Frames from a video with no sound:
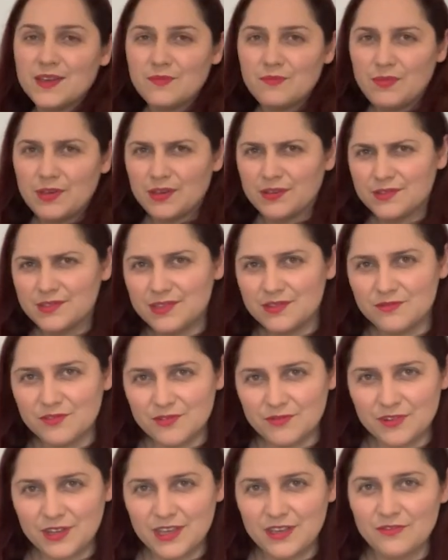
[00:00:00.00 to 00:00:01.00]
Because it will
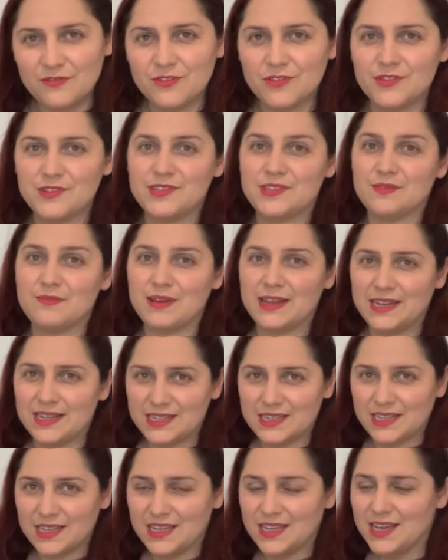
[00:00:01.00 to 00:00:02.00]
reinforce the
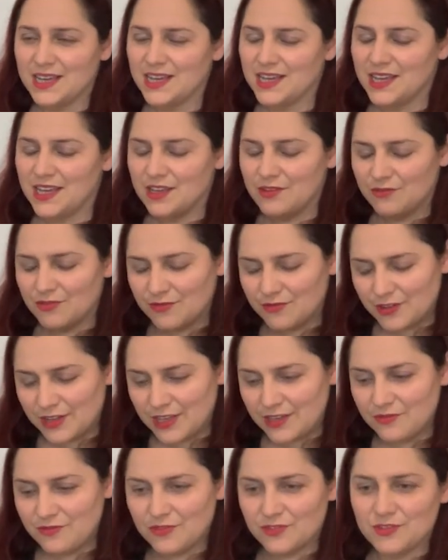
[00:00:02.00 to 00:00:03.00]
melody, it will
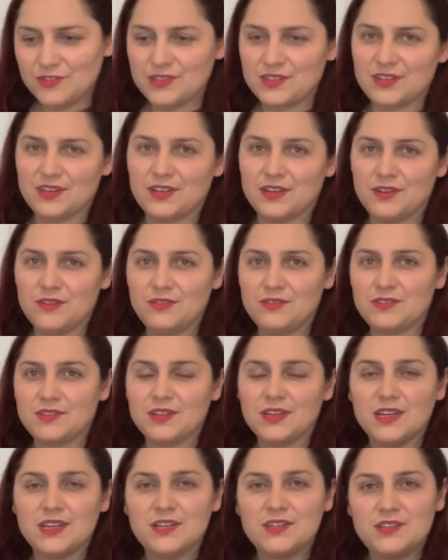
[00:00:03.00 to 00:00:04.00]
reinforce the notes,
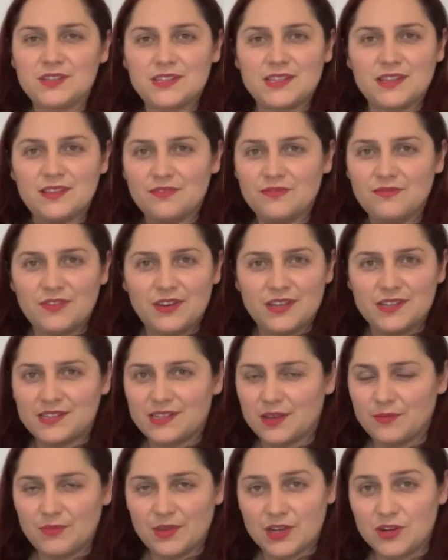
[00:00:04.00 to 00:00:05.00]
just that the first
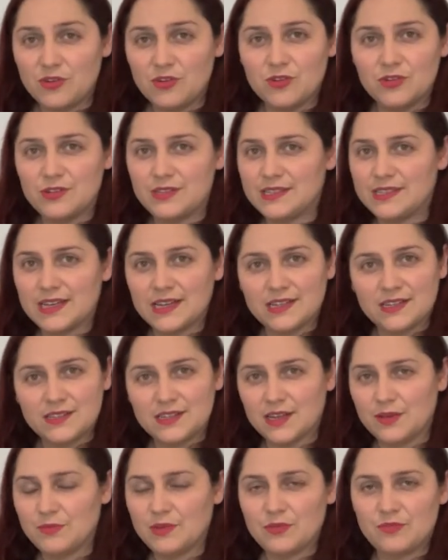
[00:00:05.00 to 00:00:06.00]
time they're chords, second
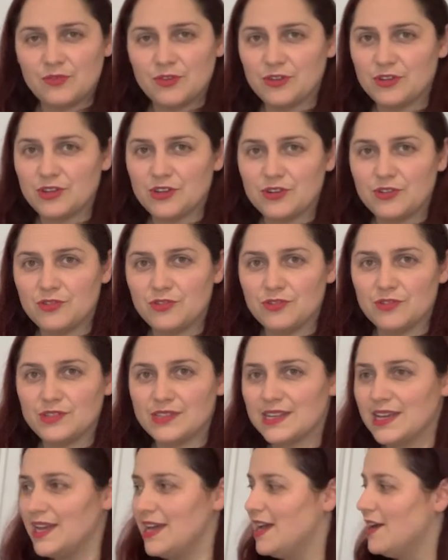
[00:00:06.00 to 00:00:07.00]
time they're broken chords.
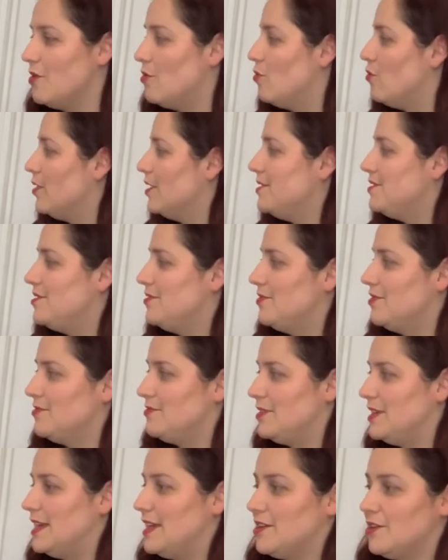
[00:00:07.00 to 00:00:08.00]
Once you feel
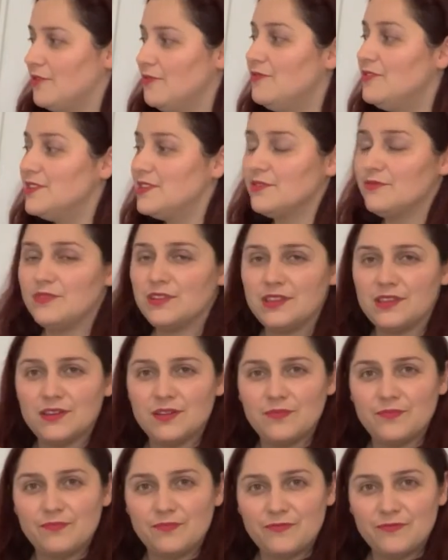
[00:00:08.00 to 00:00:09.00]
really confident with the
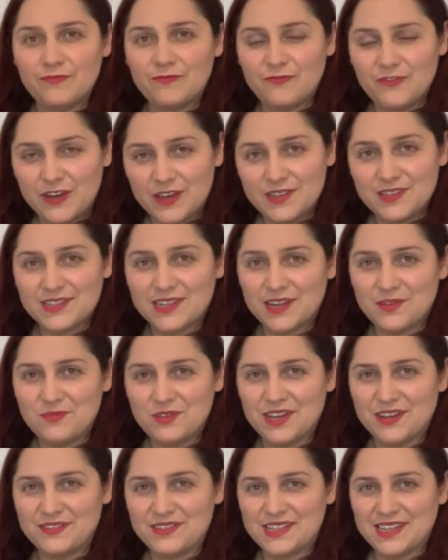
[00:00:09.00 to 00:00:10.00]
first time you
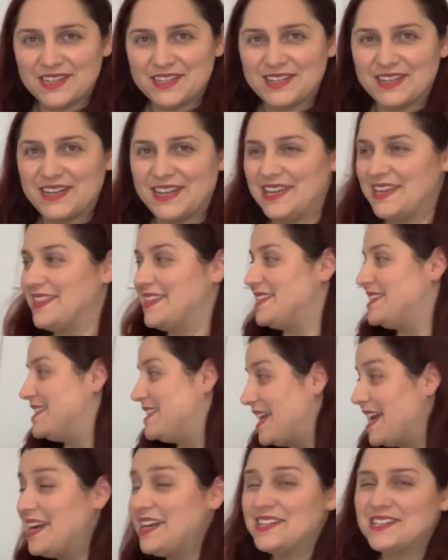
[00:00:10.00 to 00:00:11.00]
have section A and the
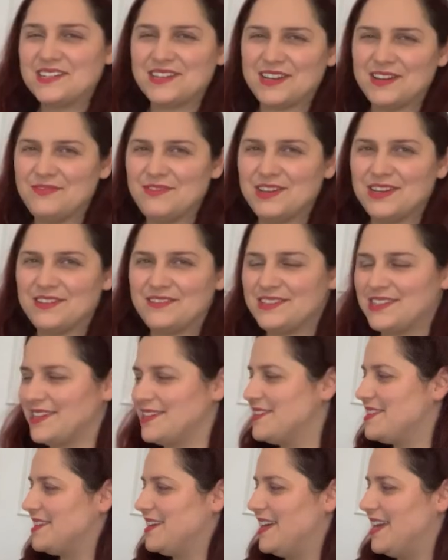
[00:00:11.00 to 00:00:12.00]
second time you have
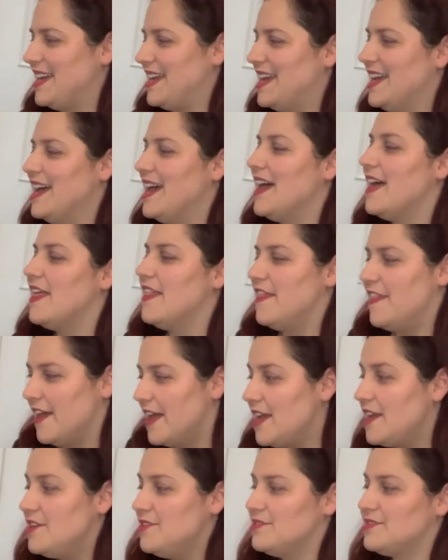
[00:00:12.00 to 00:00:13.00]
section A,
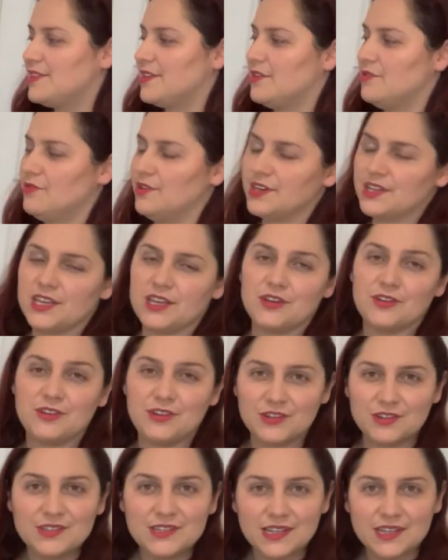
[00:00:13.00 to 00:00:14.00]
then you start working on
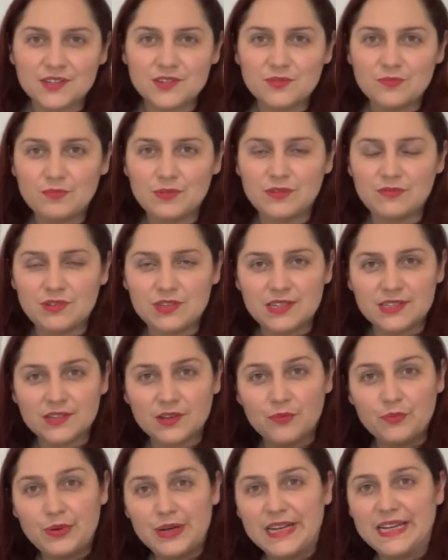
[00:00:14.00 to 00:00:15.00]
your section B, which is
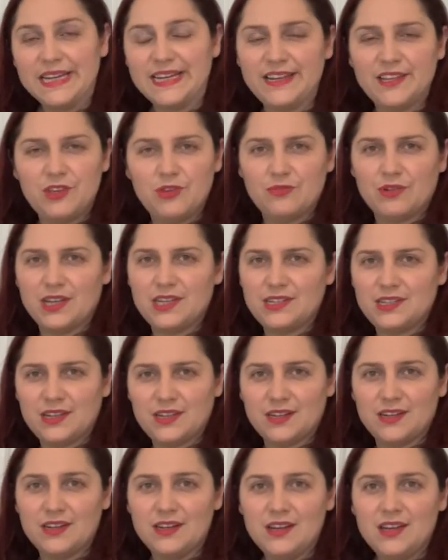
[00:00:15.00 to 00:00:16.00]
completely new
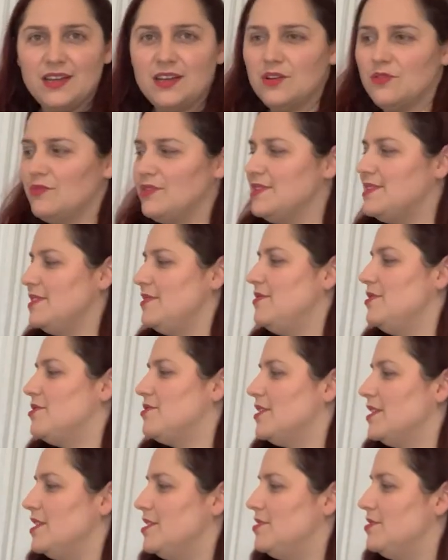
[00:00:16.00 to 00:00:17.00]
idea. Whereas if you
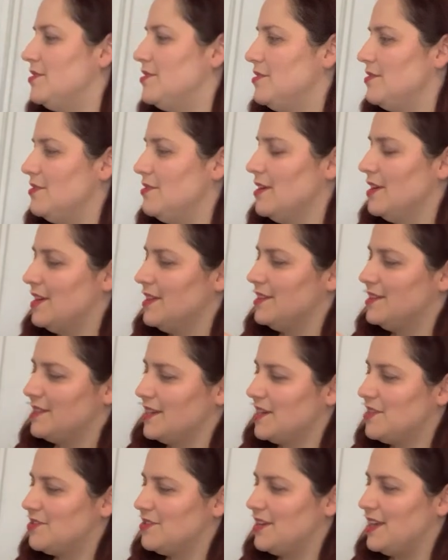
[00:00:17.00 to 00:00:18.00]
try to do
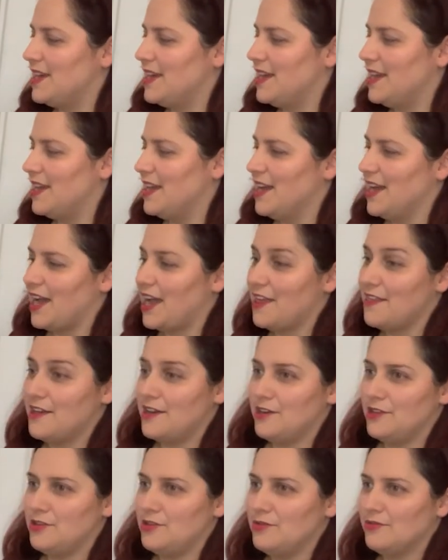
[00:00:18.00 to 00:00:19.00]
section A and then
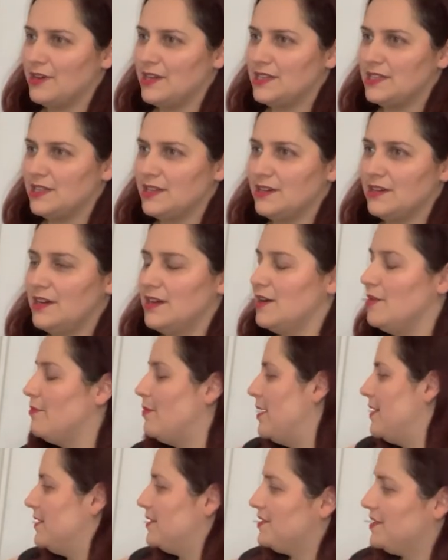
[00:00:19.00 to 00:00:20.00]
a new idea,
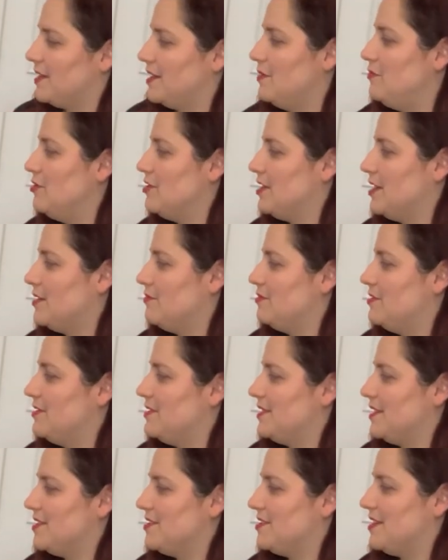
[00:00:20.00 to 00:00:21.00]
by the time you come to
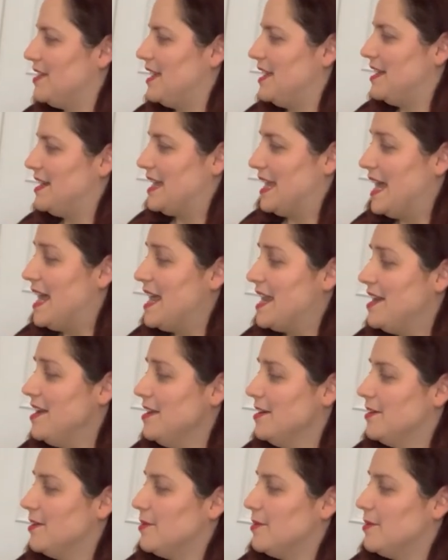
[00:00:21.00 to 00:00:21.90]
section A again,